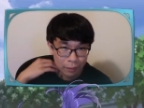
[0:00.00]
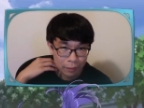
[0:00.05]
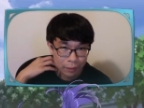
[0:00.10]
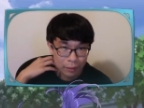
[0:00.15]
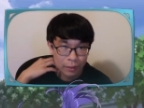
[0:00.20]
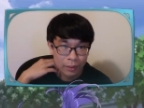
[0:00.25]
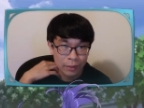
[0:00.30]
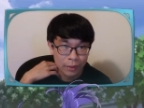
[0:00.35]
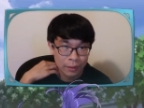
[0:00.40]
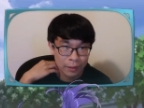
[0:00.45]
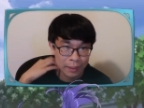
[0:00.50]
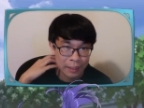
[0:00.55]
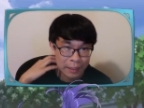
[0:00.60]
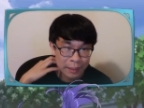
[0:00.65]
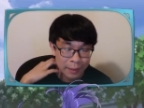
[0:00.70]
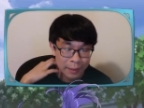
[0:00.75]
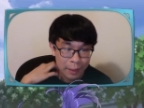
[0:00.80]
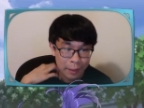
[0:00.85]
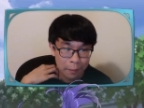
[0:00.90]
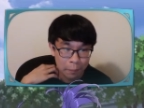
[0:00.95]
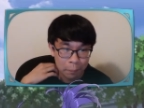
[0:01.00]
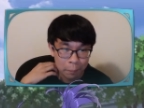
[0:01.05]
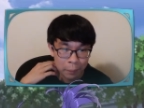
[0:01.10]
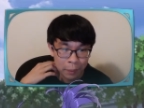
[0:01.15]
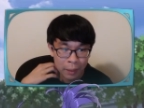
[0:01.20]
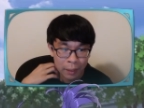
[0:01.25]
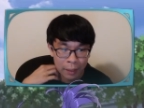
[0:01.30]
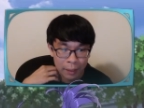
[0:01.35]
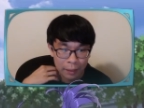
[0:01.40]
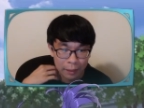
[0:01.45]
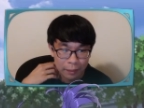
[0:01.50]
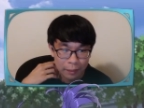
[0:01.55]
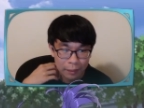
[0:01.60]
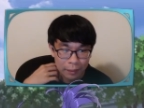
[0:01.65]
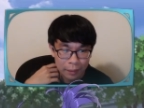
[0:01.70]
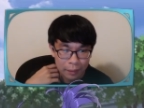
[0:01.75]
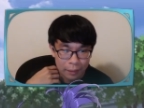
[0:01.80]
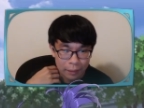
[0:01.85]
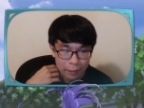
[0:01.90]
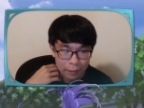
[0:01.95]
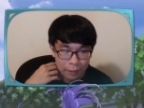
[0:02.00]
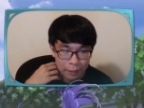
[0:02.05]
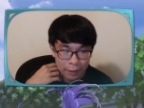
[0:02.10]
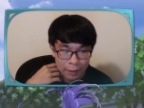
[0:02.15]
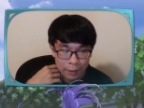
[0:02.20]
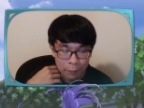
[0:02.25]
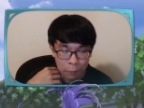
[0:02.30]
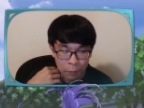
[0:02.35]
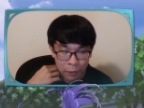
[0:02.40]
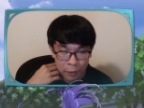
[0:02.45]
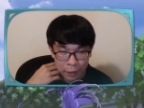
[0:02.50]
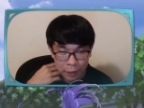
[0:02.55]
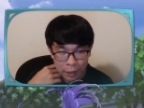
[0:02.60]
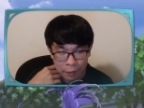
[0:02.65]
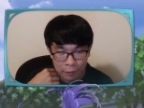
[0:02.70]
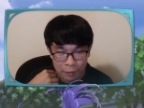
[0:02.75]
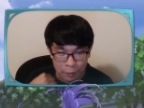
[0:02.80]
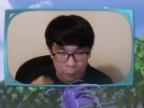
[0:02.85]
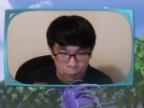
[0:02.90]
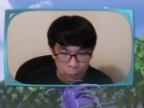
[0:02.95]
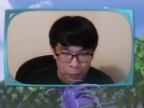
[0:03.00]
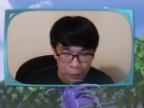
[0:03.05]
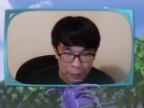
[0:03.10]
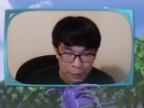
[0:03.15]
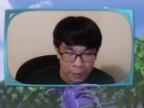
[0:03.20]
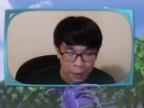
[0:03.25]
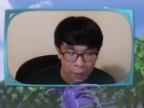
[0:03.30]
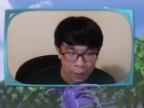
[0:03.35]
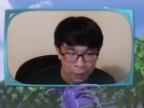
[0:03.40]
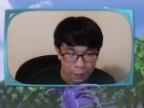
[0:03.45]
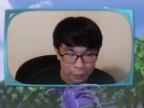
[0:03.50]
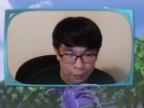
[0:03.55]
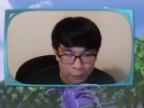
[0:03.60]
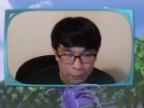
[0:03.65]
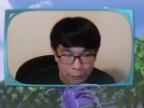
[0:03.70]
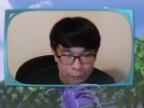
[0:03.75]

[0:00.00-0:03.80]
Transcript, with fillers: just decent, but that support he gives is pretty solid.